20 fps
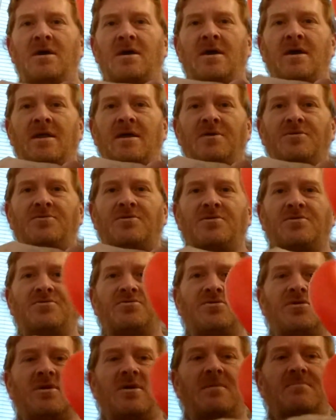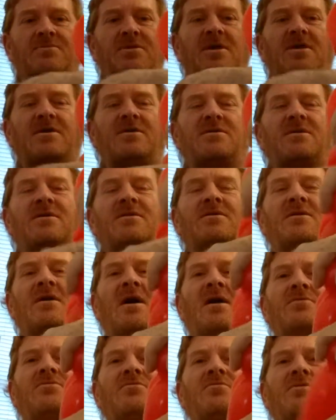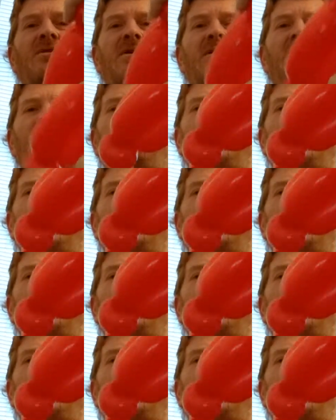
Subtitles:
And as you can see, I'm taking the nozzle in